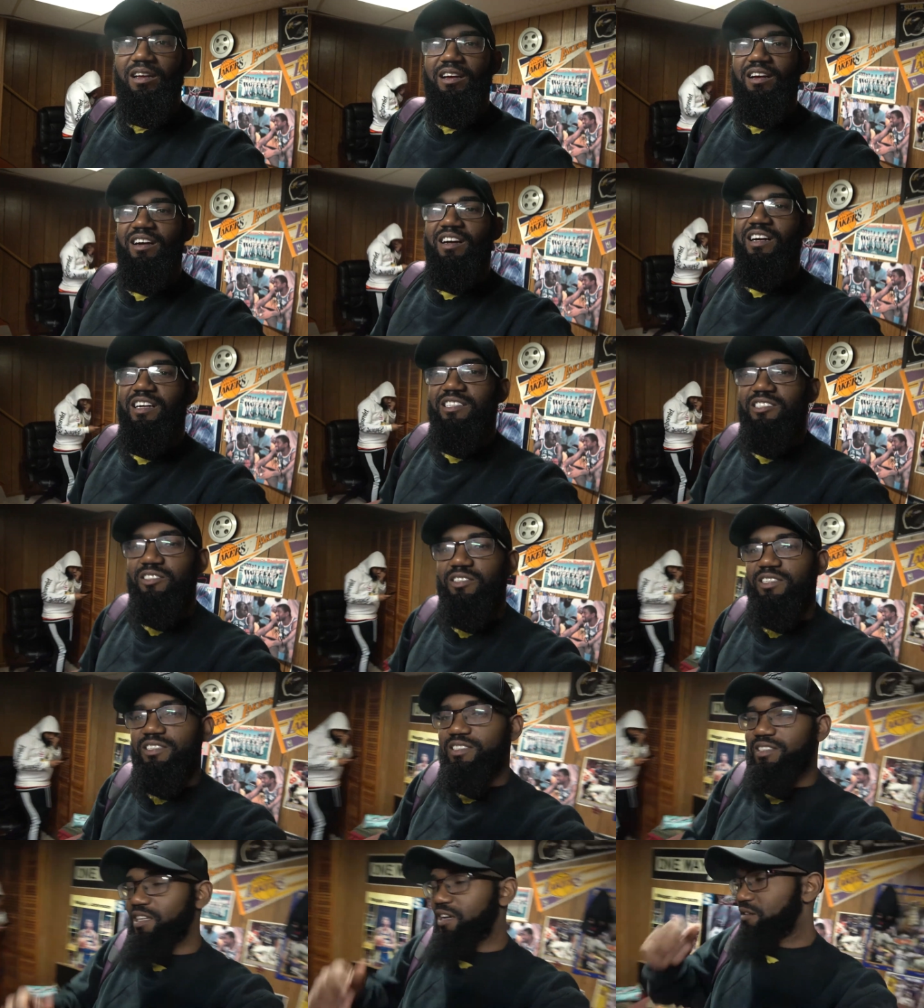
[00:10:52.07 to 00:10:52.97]
Alright, so
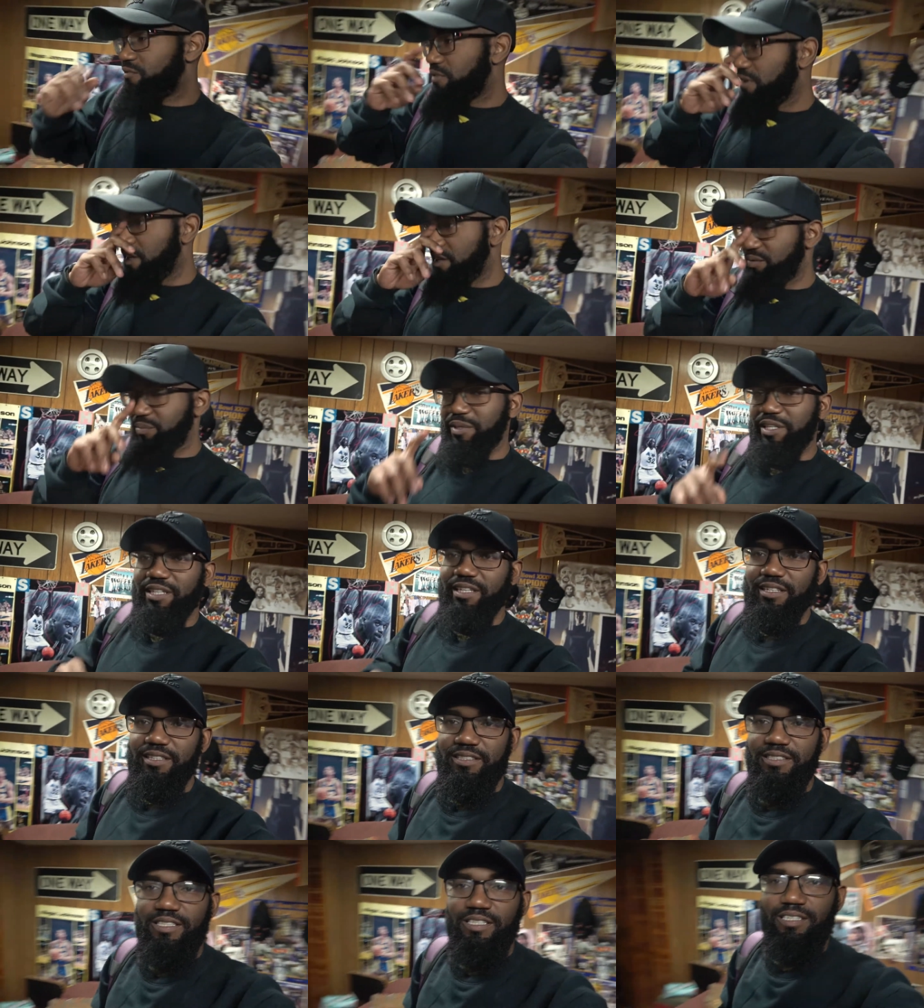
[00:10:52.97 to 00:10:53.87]
this is how random it
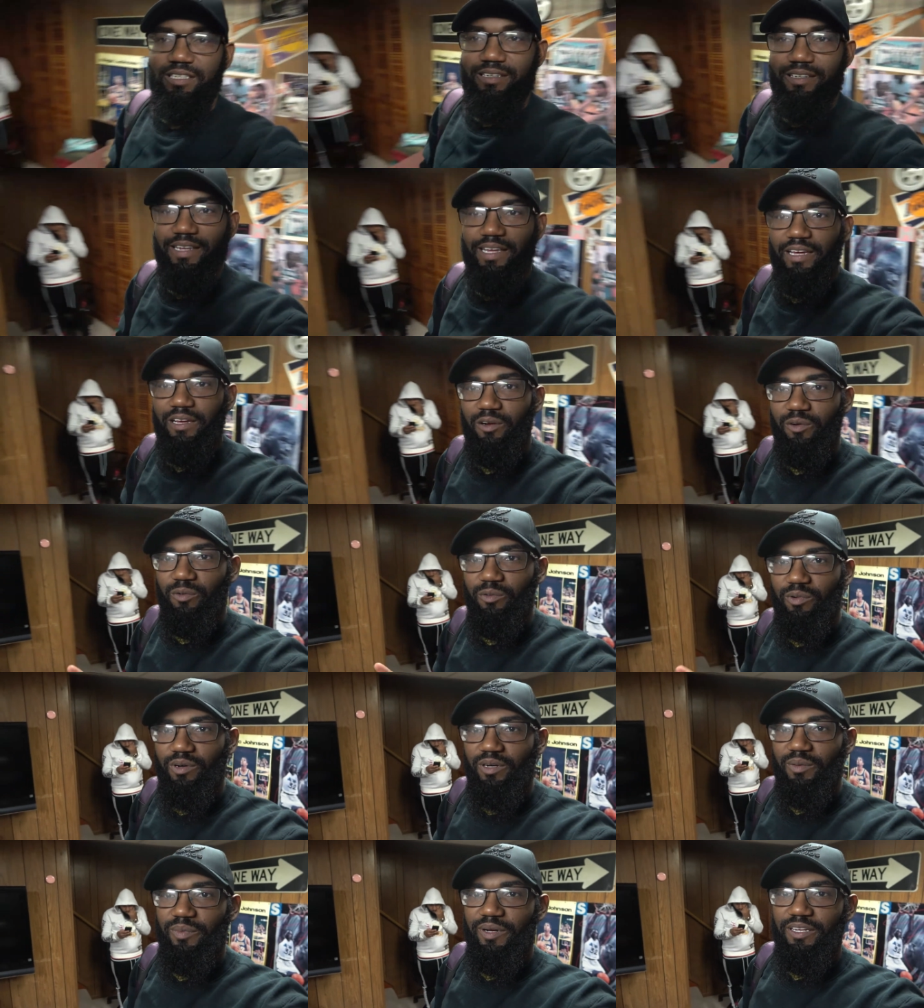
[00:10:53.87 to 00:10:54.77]
gets. Now
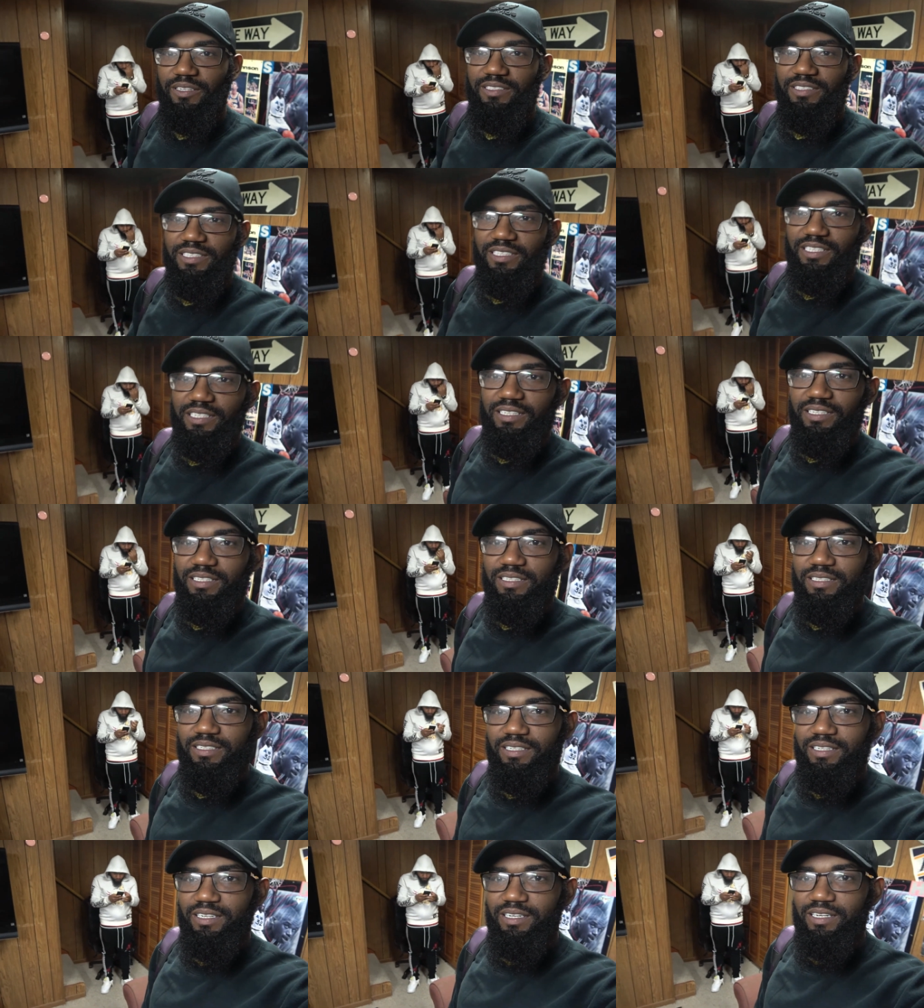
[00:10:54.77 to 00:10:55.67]
we're about to
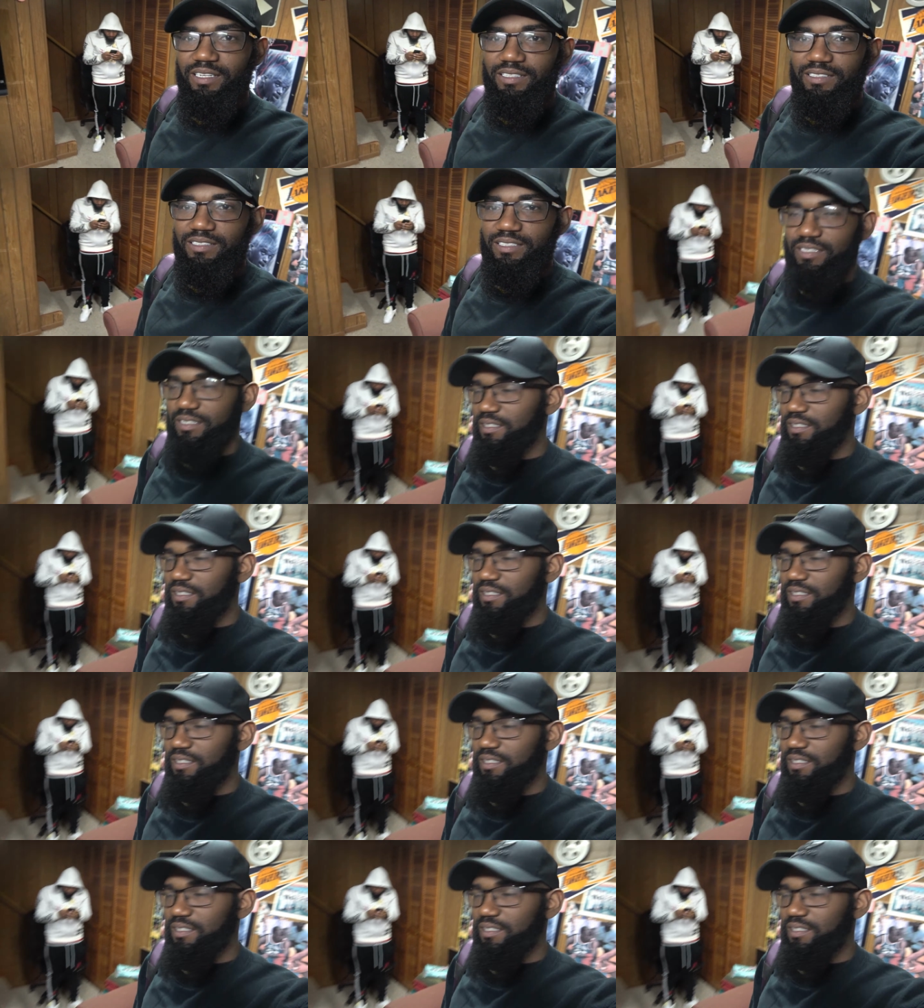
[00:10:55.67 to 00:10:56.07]
head to